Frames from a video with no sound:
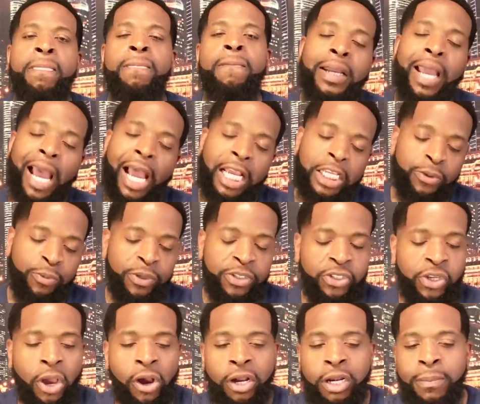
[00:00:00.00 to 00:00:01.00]
guys, we're
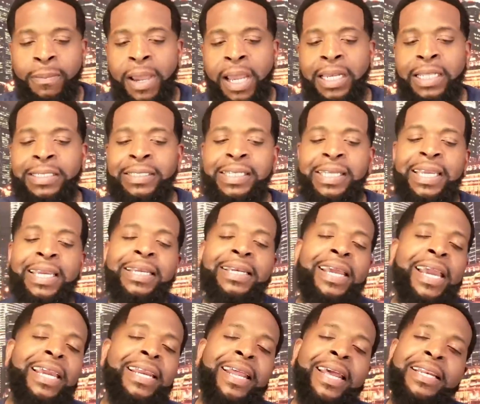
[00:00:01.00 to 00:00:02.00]
talking about a
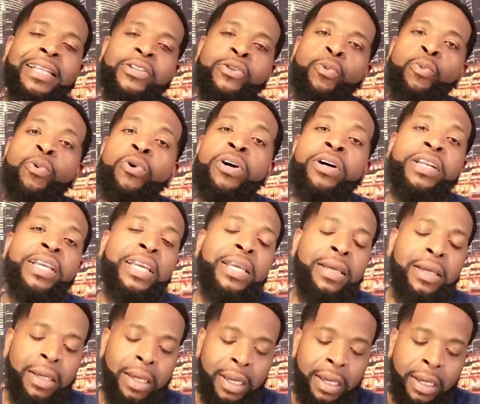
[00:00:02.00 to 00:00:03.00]
DNA that is
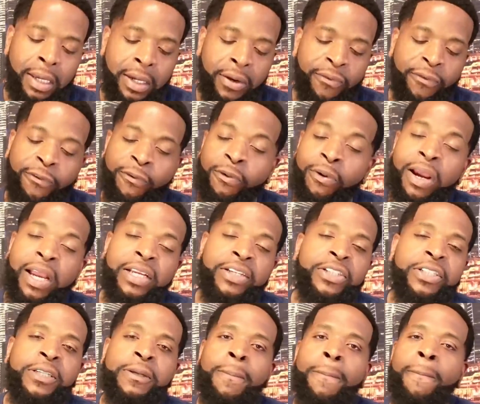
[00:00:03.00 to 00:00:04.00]
woody,
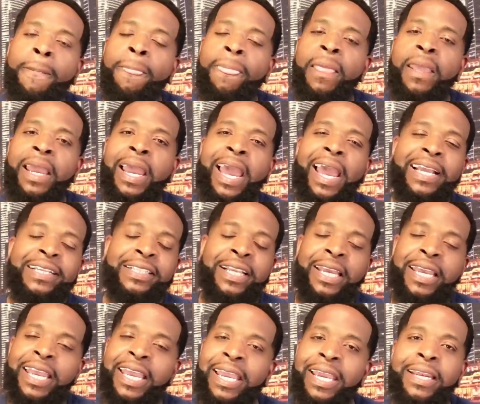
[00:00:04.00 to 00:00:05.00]
fresh, it has a
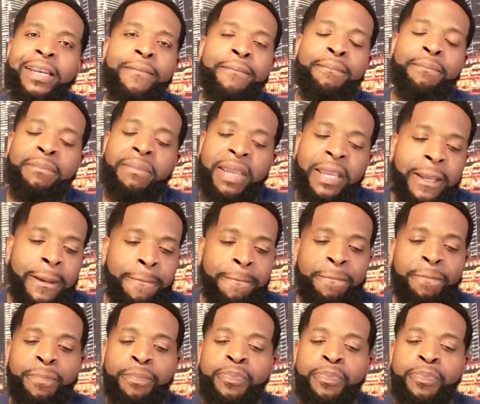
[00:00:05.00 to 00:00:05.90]
hint of mint,